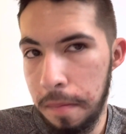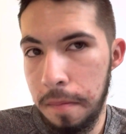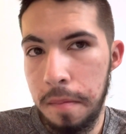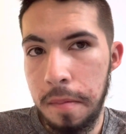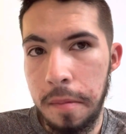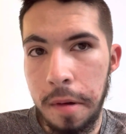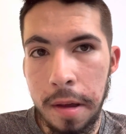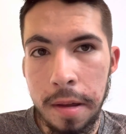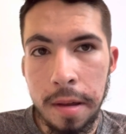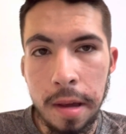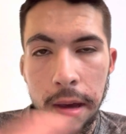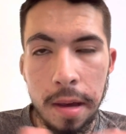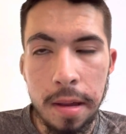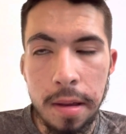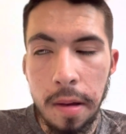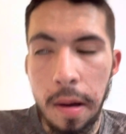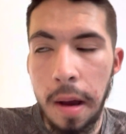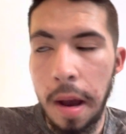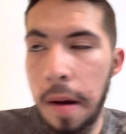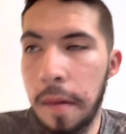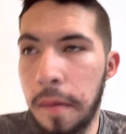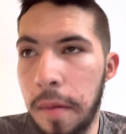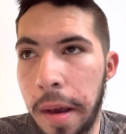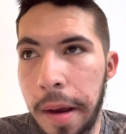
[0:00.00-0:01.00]
Plus I
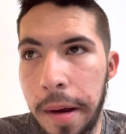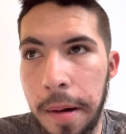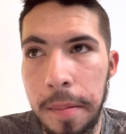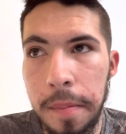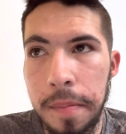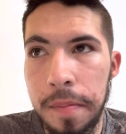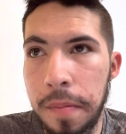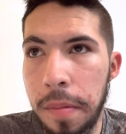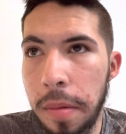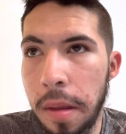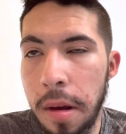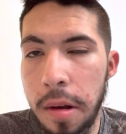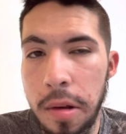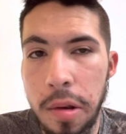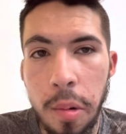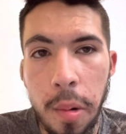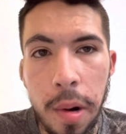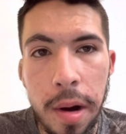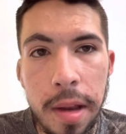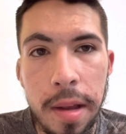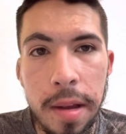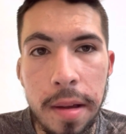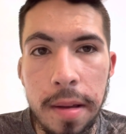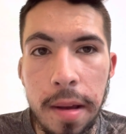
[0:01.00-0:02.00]
still have like
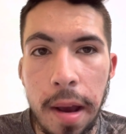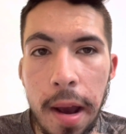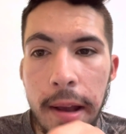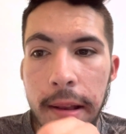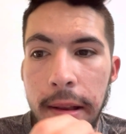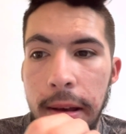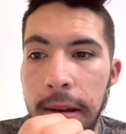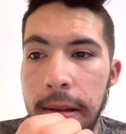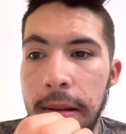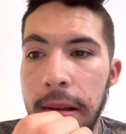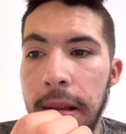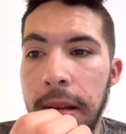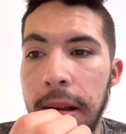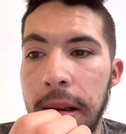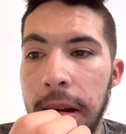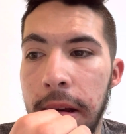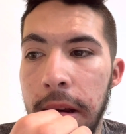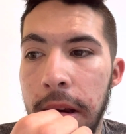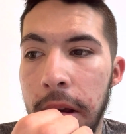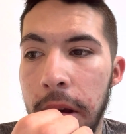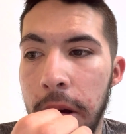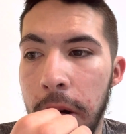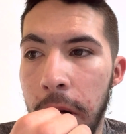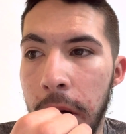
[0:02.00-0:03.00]
20 designs I still need to
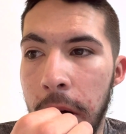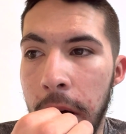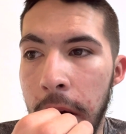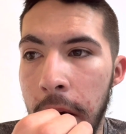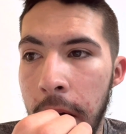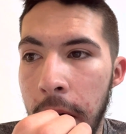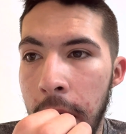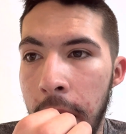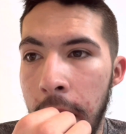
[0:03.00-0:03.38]
do.